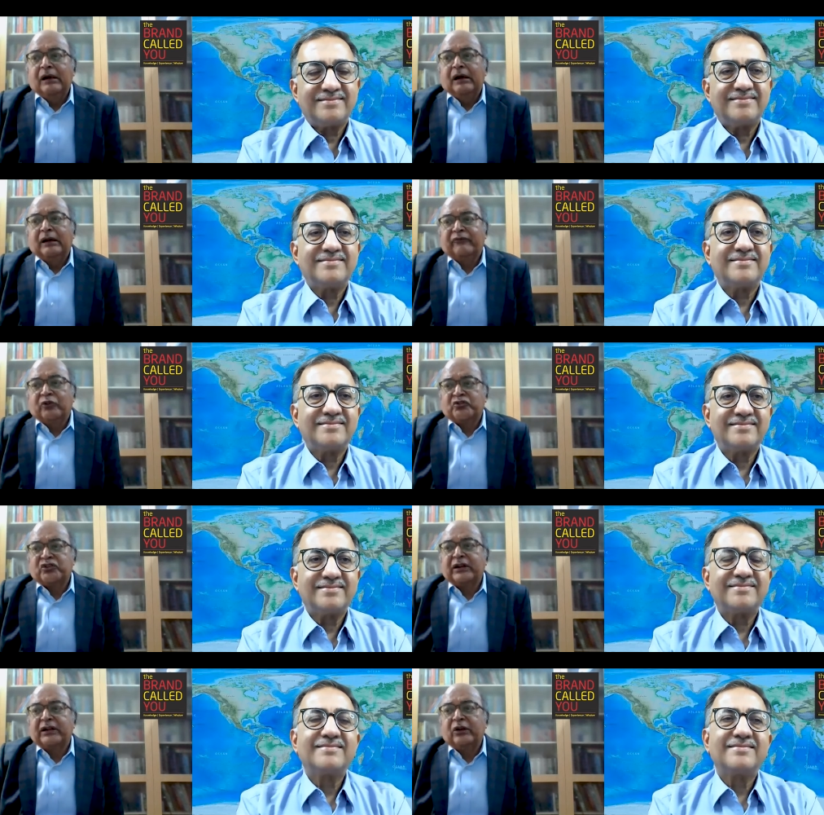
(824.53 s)

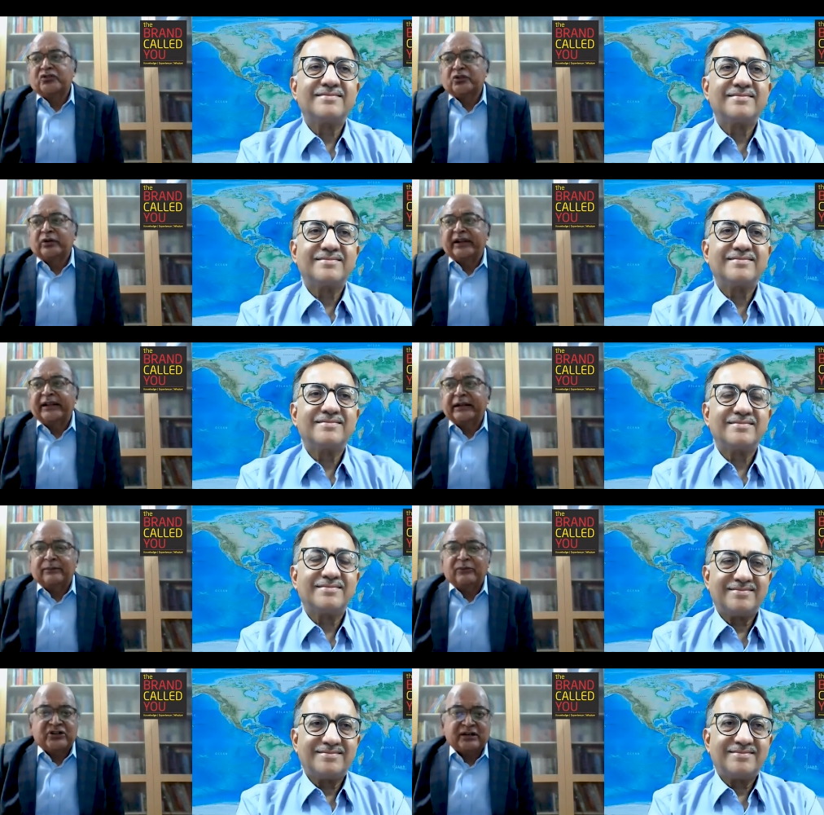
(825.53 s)
Speaker 1: unfortunately also taking
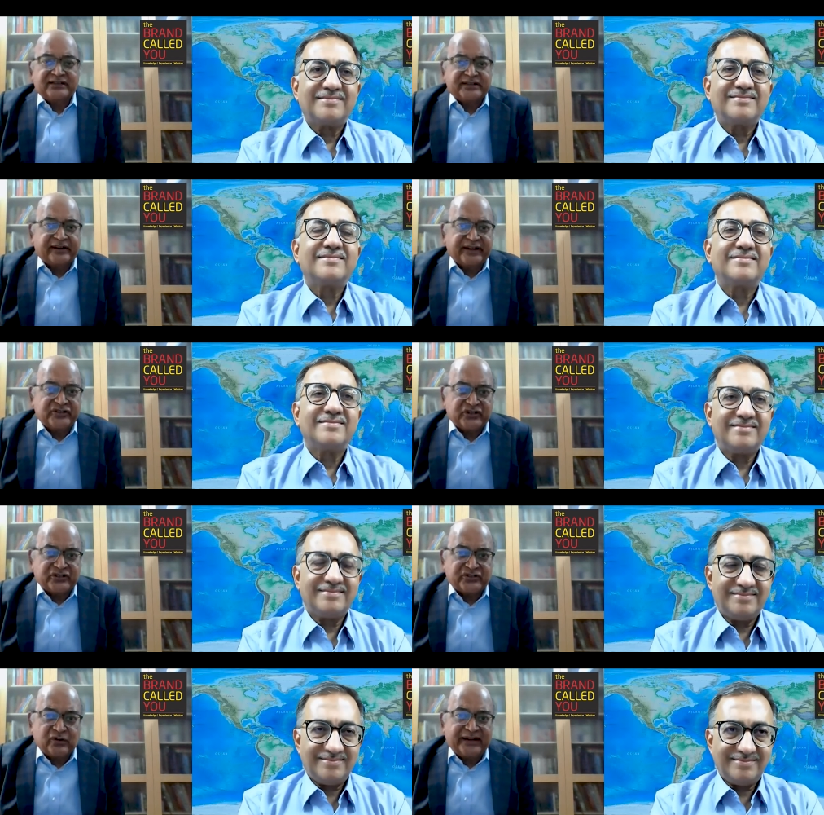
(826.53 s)
commercial
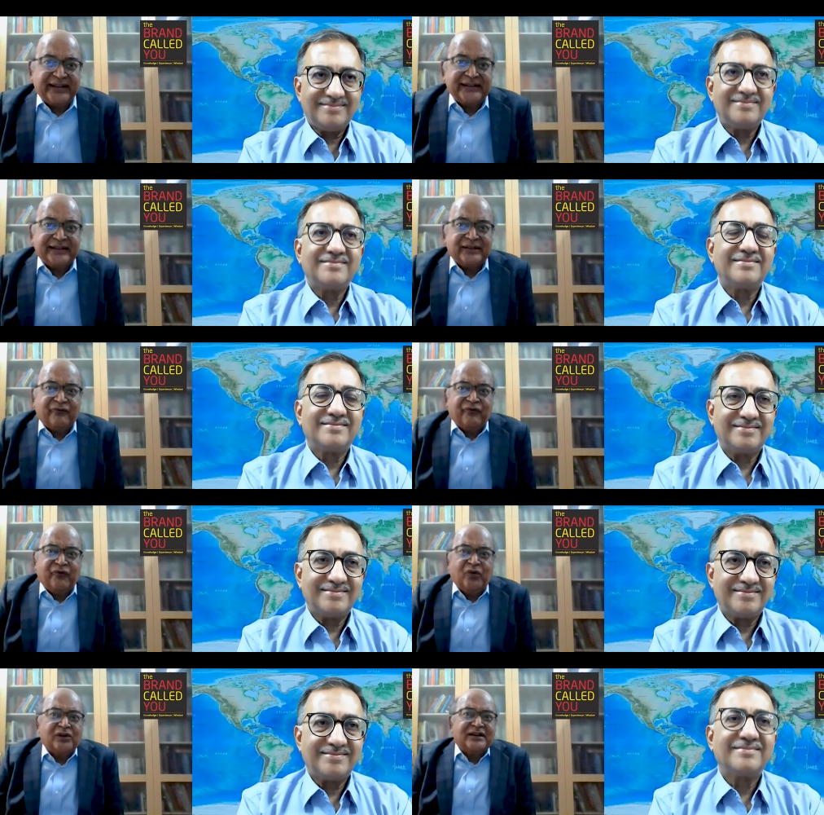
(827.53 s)
considerations. So I think the
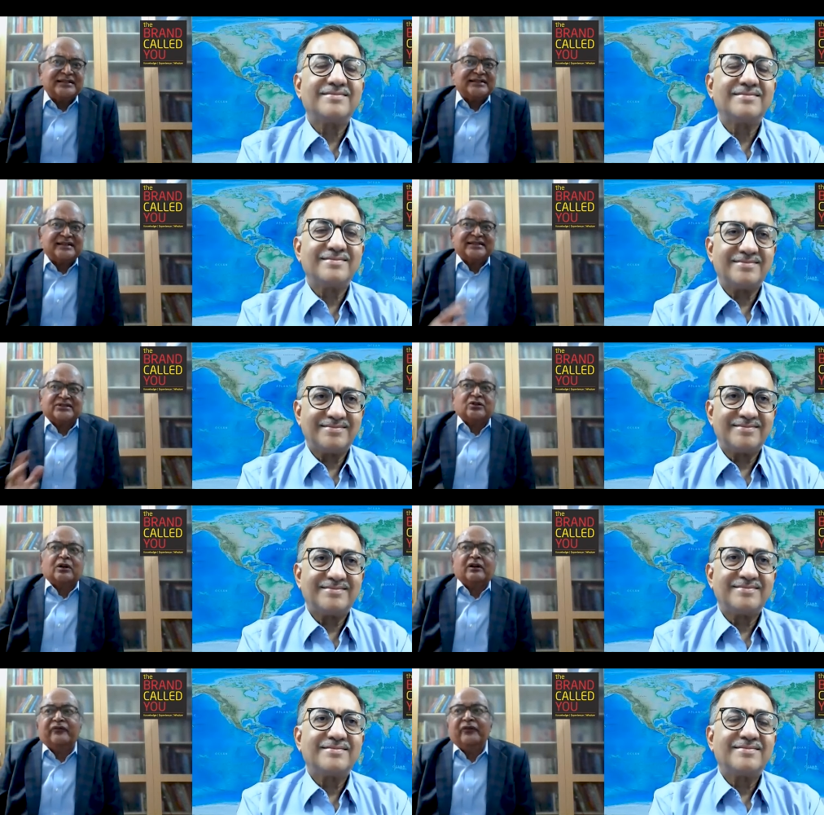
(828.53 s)
focus is
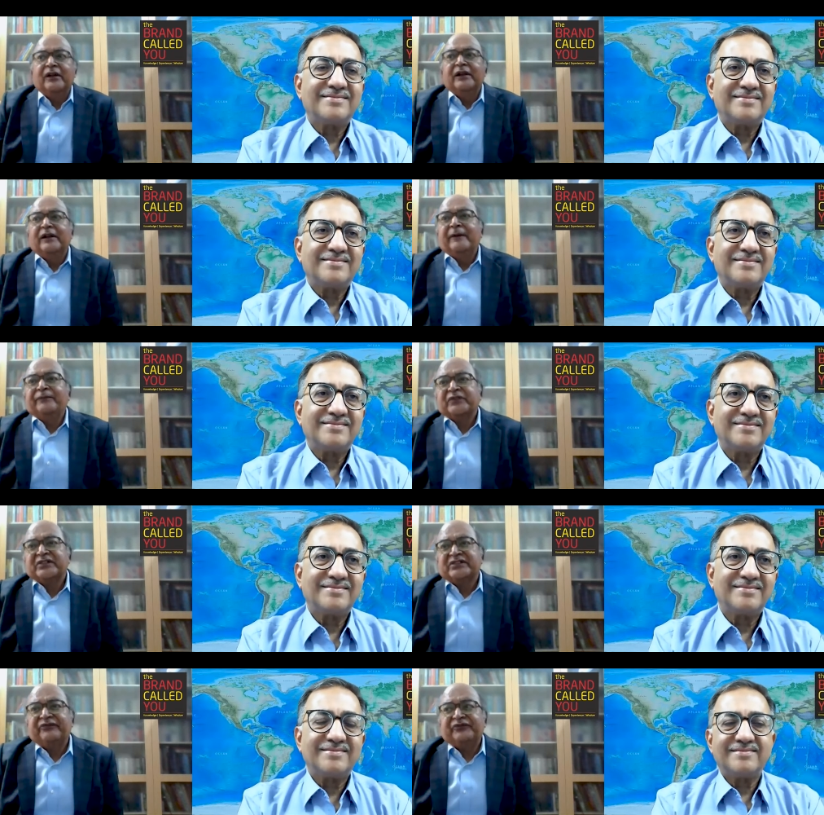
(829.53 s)
sort of
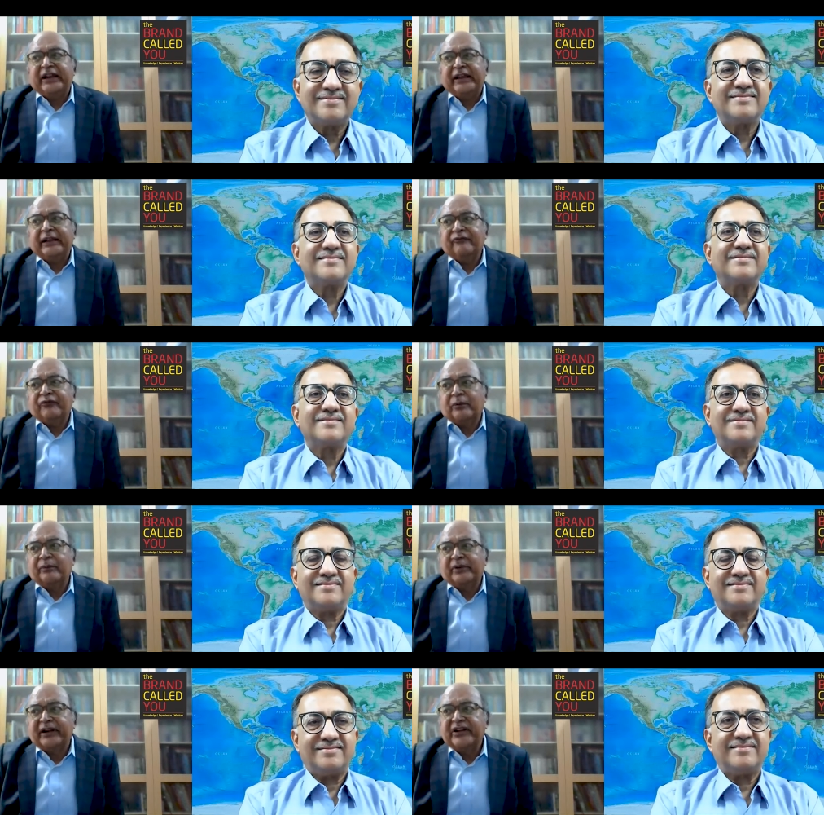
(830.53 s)
shifting
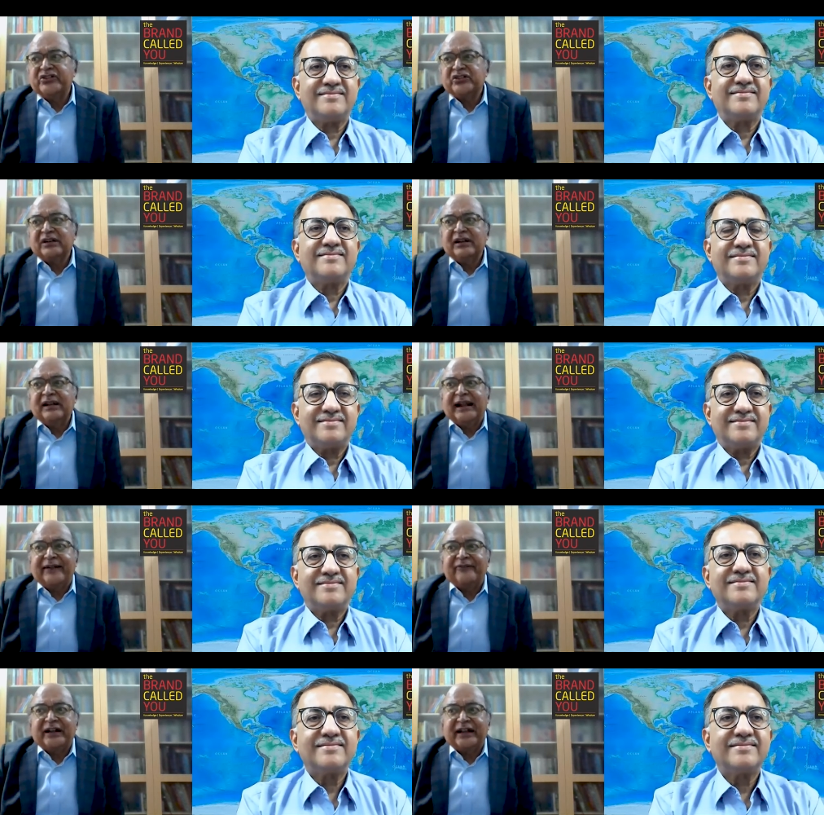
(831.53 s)
from traditional
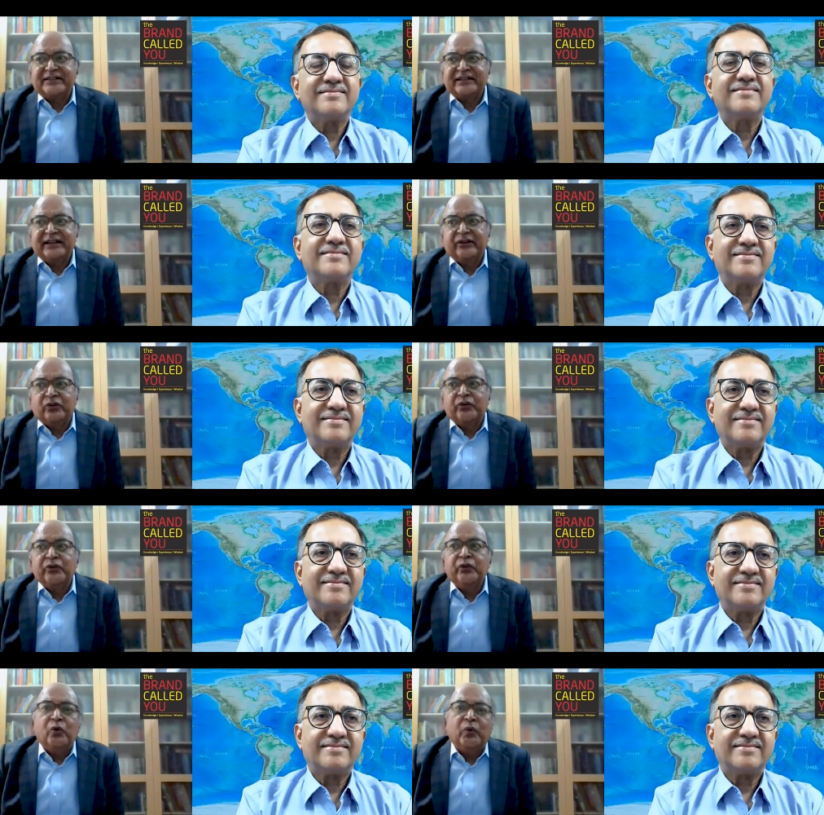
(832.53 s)
advertising to
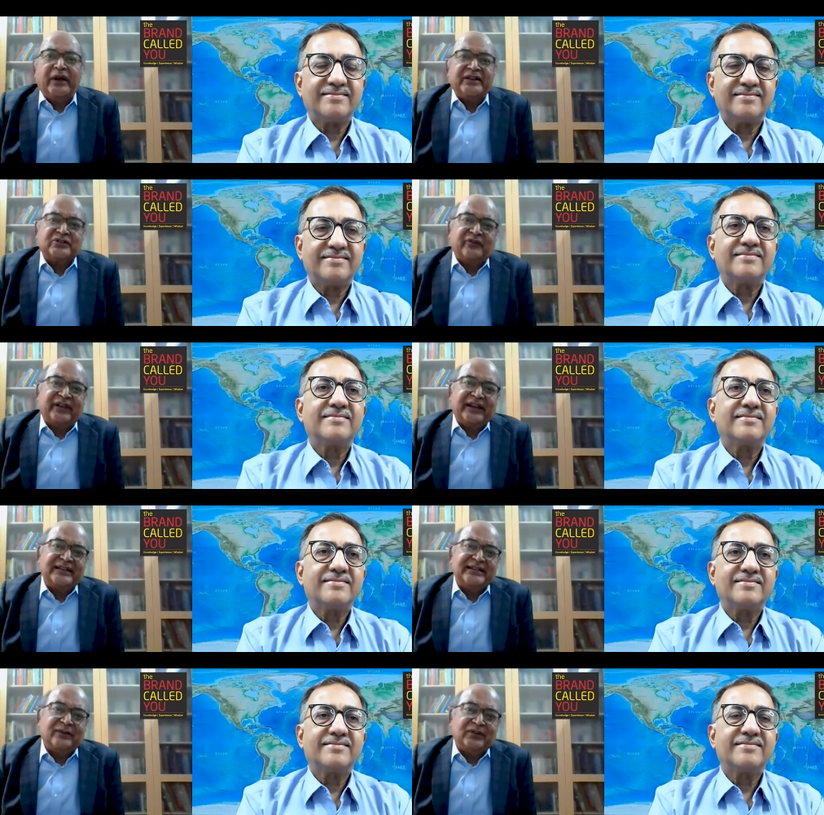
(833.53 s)
new ways of
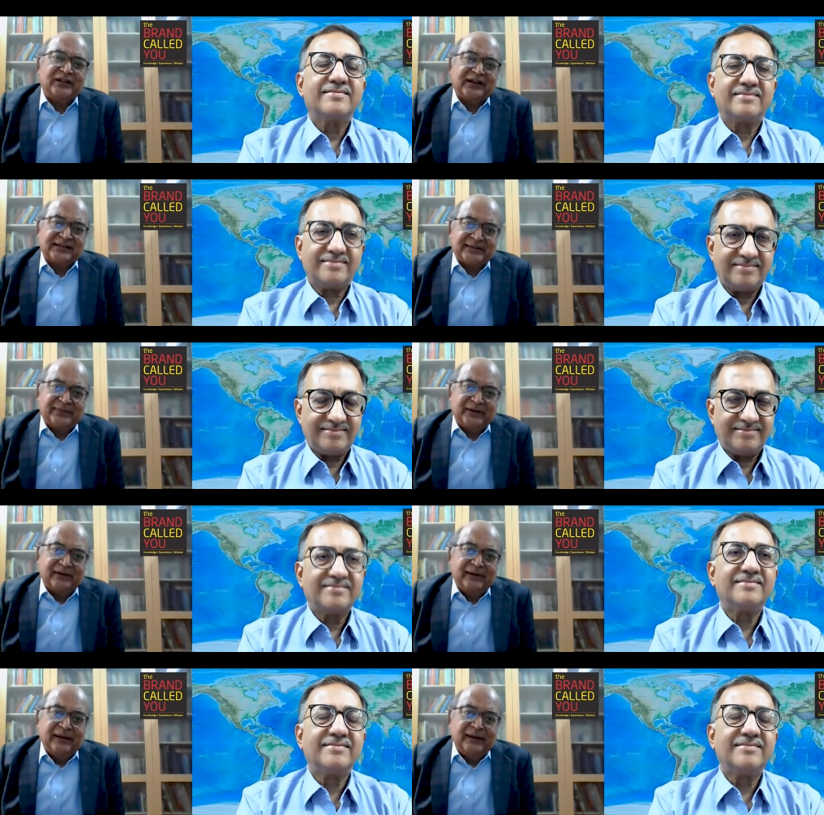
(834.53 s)
engaging with the customer.